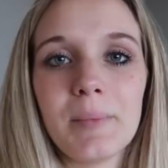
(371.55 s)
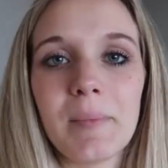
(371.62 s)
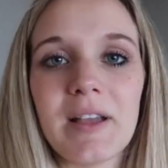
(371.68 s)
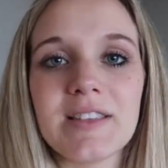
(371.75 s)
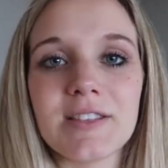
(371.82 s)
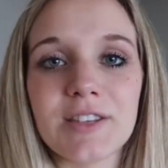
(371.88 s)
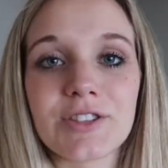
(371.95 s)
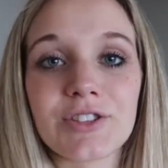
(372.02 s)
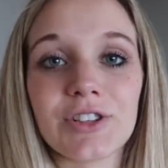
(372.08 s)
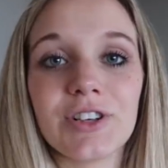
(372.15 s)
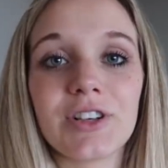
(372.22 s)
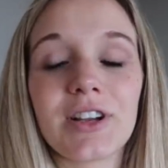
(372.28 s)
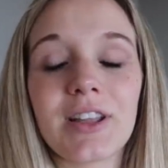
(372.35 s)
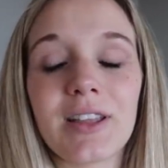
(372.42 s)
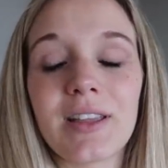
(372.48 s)
My
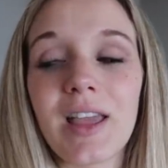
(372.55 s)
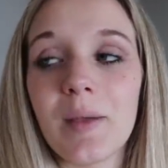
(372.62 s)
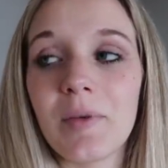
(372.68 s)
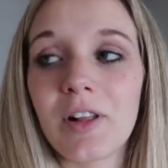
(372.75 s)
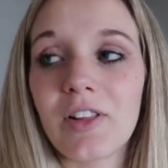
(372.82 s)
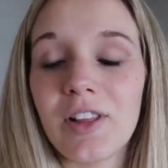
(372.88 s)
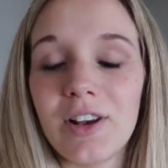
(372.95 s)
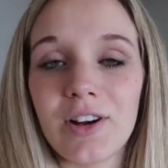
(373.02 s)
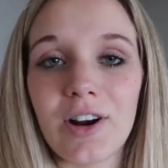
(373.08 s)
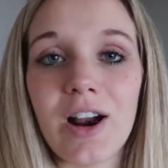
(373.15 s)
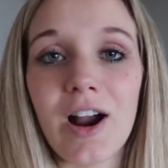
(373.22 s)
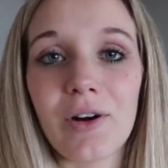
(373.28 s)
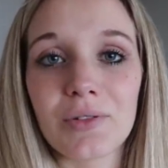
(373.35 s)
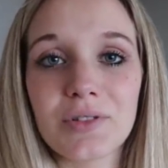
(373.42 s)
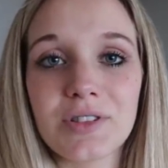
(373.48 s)
sister came and cleaned our
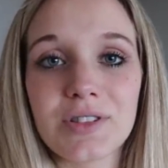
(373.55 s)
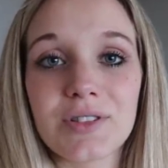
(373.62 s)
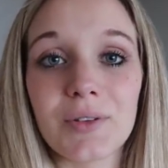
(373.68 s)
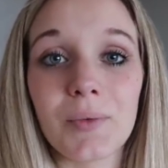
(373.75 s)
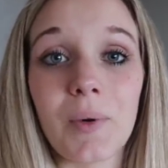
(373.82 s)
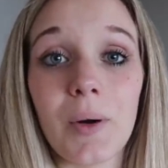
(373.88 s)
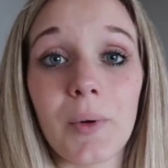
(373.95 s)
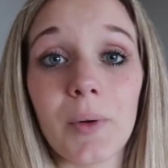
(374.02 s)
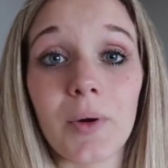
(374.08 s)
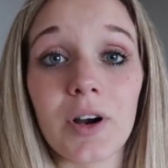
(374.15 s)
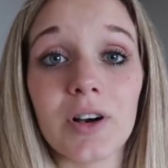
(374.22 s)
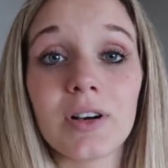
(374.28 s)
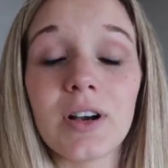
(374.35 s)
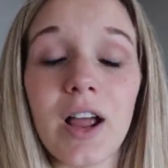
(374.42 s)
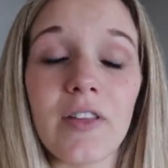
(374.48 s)
house while we were